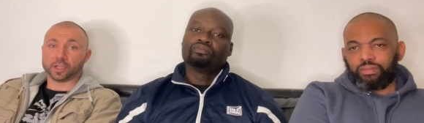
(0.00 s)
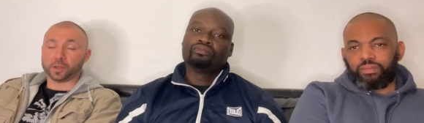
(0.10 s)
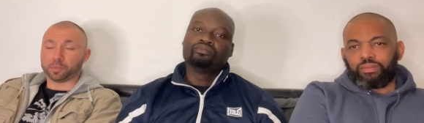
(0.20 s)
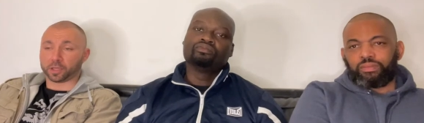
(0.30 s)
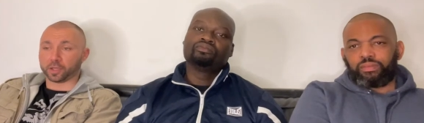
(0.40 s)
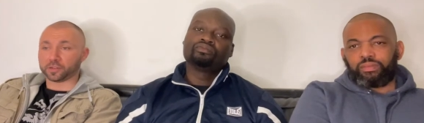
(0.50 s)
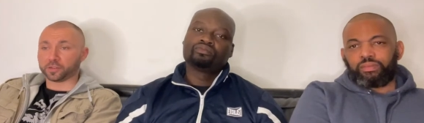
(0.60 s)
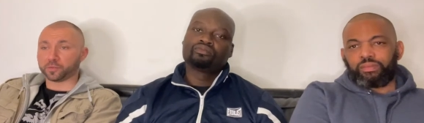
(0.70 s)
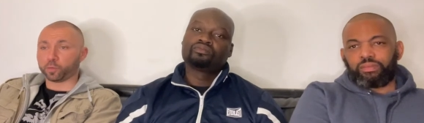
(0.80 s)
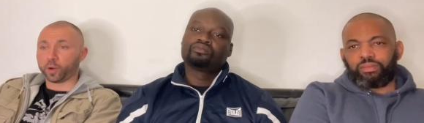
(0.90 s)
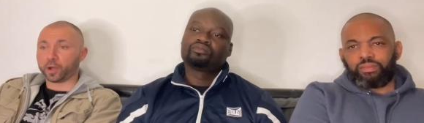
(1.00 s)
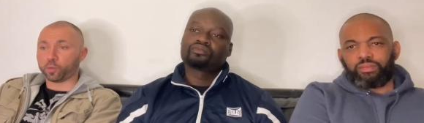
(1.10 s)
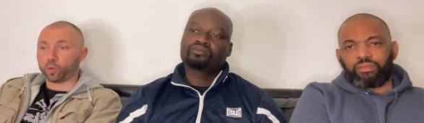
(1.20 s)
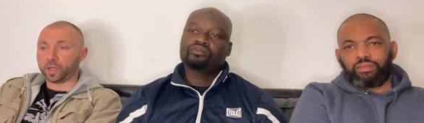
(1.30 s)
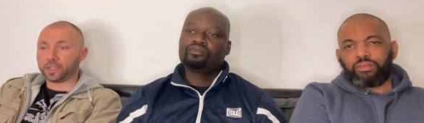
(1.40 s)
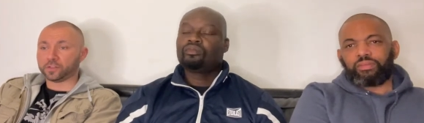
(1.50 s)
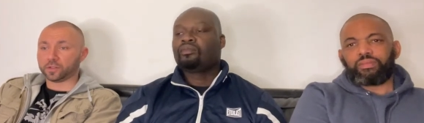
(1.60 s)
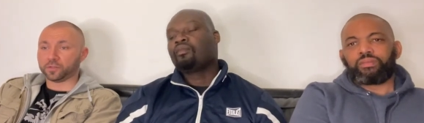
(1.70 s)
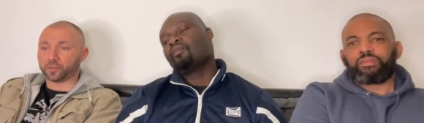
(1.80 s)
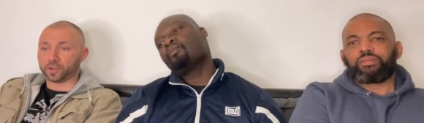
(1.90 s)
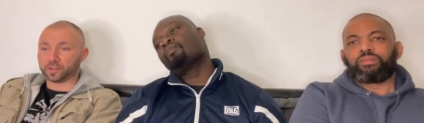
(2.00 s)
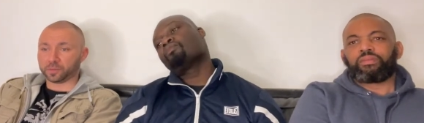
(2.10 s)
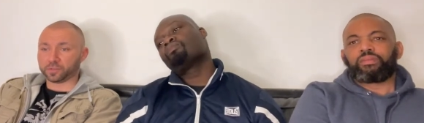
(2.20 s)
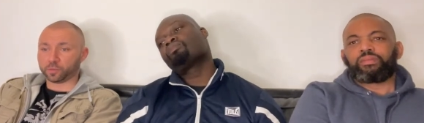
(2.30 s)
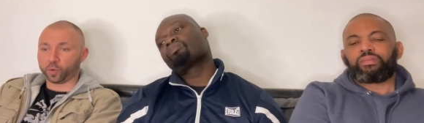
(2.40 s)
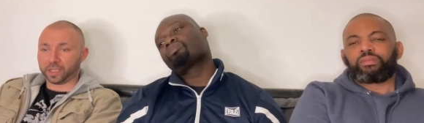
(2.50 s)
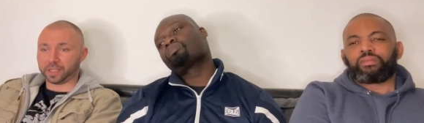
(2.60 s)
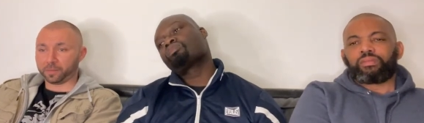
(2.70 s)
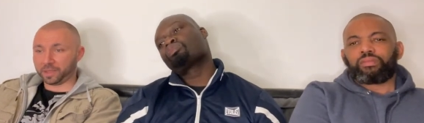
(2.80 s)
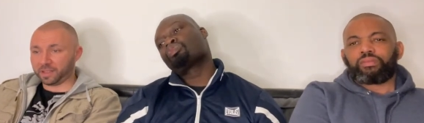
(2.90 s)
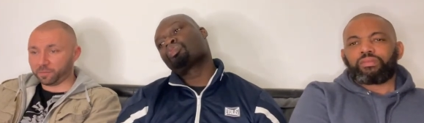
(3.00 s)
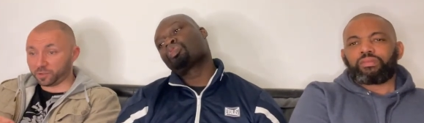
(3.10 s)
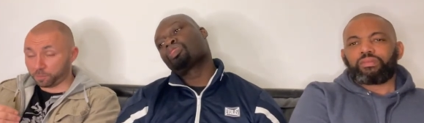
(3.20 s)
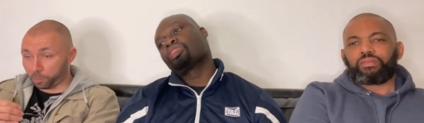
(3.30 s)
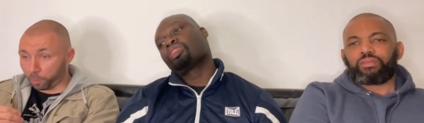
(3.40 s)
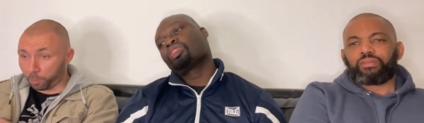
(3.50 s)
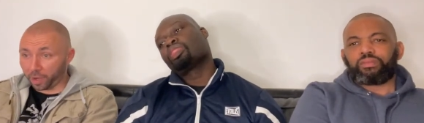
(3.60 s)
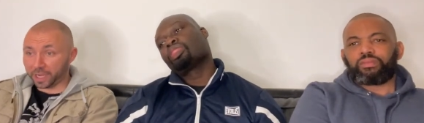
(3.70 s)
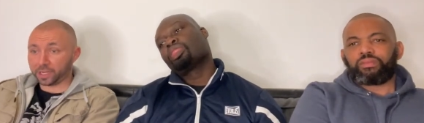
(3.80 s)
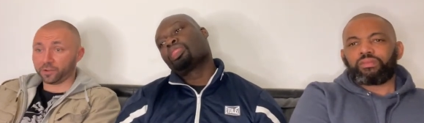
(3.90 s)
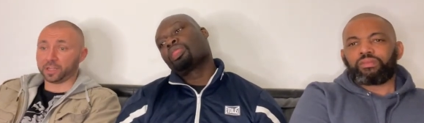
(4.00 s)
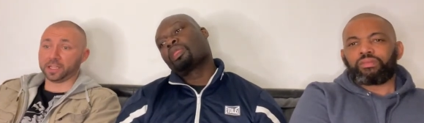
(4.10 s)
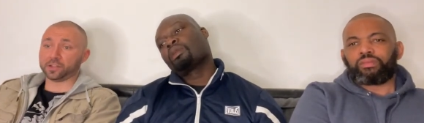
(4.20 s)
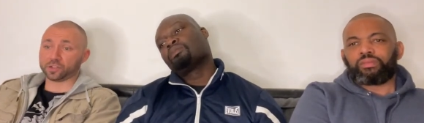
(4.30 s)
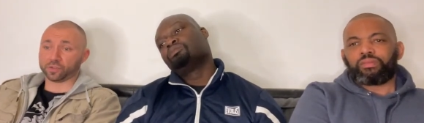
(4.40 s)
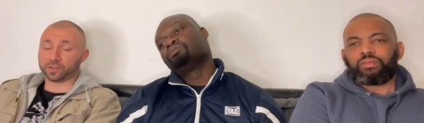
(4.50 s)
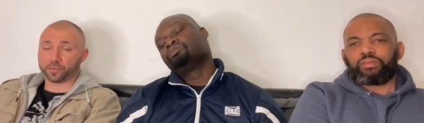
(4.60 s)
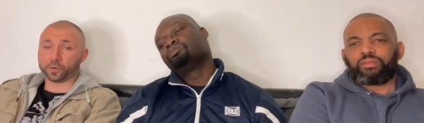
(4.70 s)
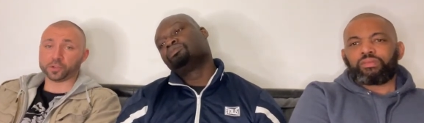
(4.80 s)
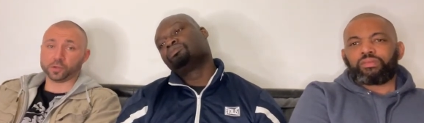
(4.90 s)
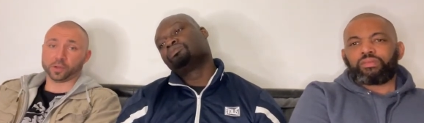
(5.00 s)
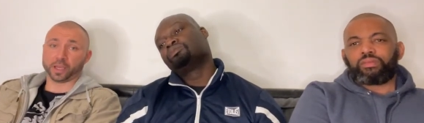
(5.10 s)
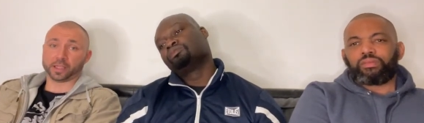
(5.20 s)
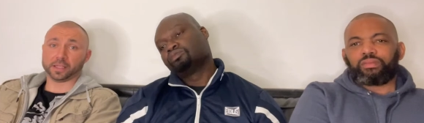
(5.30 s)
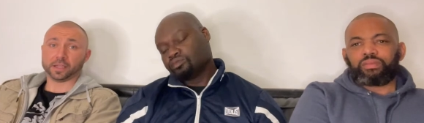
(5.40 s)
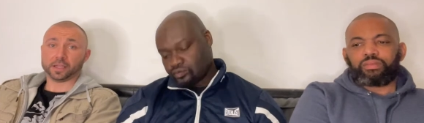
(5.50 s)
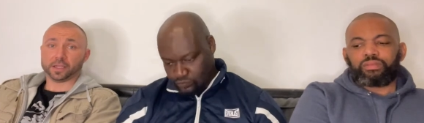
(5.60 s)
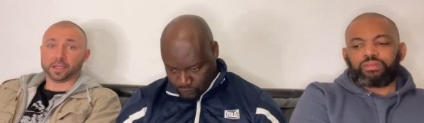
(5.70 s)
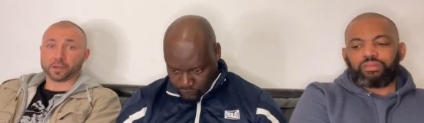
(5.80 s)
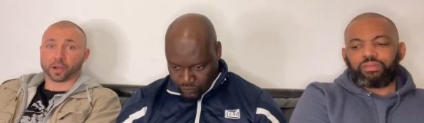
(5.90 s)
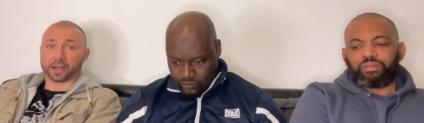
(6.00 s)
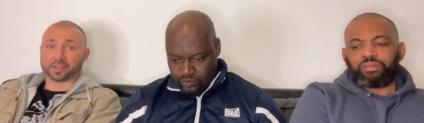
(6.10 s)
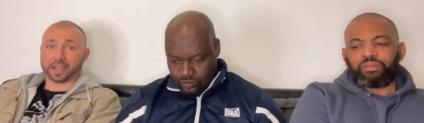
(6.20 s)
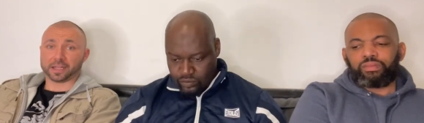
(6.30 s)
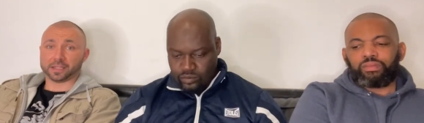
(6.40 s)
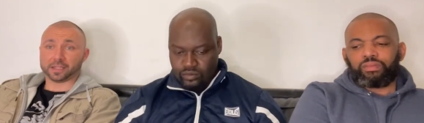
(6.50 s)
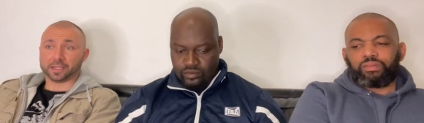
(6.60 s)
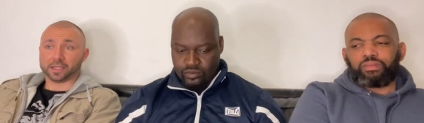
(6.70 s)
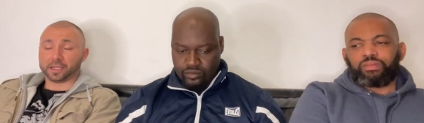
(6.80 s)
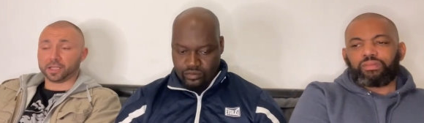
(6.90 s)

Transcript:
Speaker 1: mm-hmm. because of what what he stood for in terms of what he he was pioneering the industry for UK kind of talent, mm-hmm.